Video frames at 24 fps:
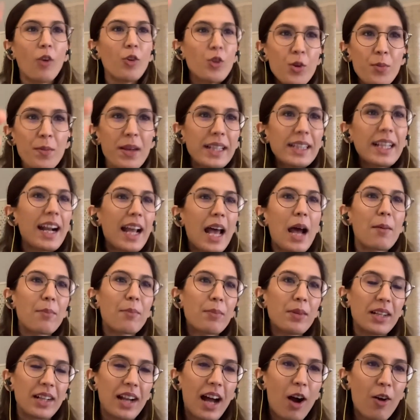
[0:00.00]
do you make that
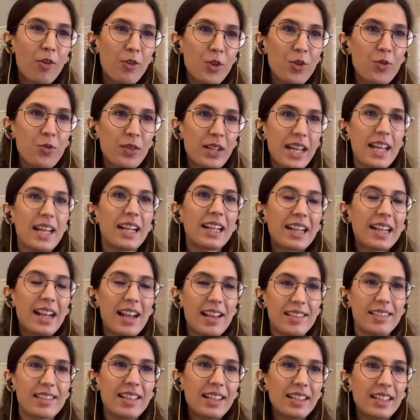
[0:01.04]
happen? How do you take
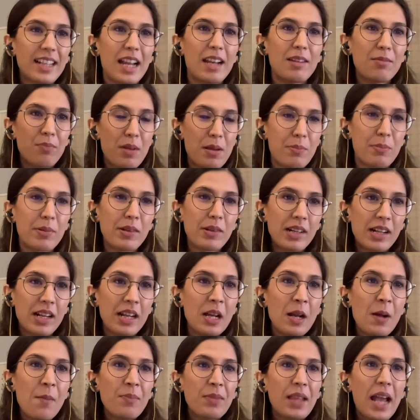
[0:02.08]
less than 10
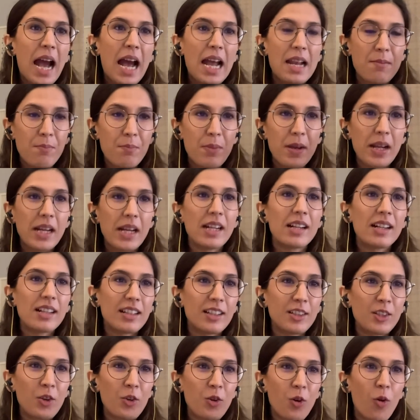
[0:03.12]
people and
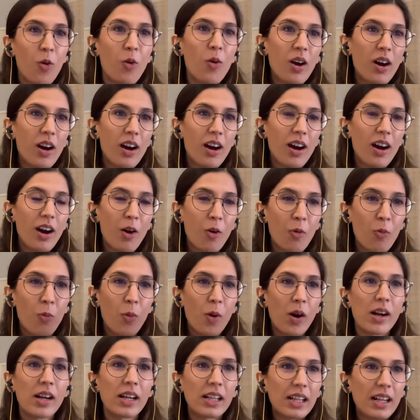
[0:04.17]
build, a
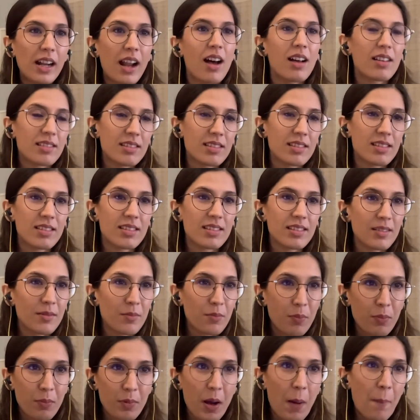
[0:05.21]

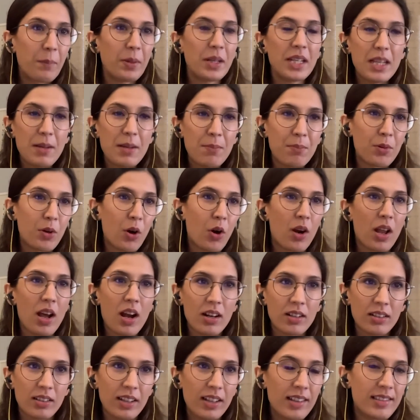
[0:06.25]
world-class company,
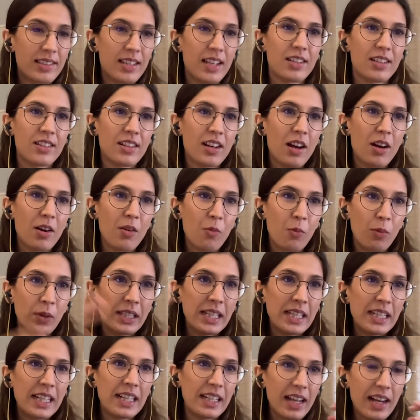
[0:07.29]
product, etc.
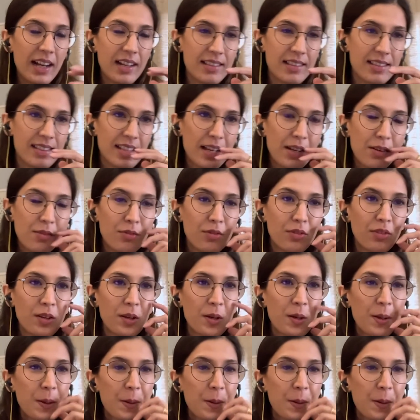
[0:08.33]
within India itself?